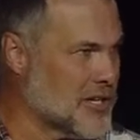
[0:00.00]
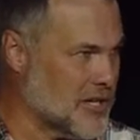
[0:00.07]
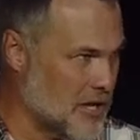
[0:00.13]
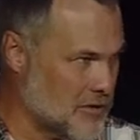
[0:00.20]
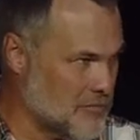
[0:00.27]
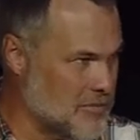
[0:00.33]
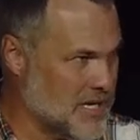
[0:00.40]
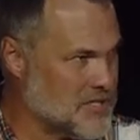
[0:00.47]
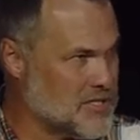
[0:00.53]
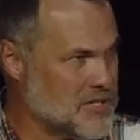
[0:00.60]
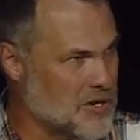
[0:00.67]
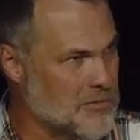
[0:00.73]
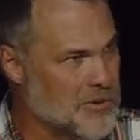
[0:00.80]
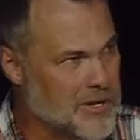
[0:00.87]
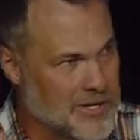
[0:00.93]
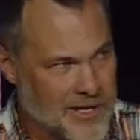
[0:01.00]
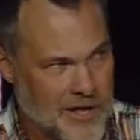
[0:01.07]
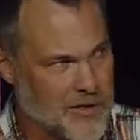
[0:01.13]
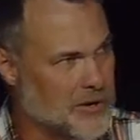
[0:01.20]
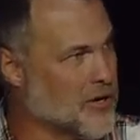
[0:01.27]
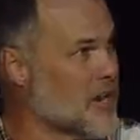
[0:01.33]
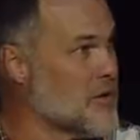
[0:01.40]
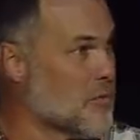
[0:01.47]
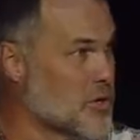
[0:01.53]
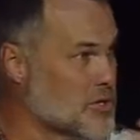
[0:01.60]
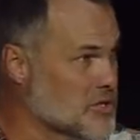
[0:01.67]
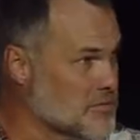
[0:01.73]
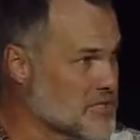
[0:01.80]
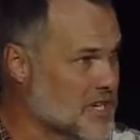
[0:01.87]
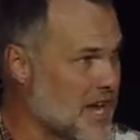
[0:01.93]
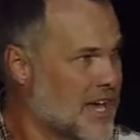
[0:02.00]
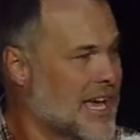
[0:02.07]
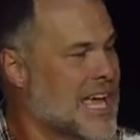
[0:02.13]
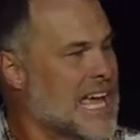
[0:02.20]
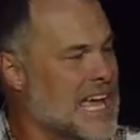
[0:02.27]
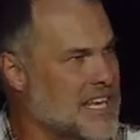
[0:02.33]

and another big sermon and another great worship set?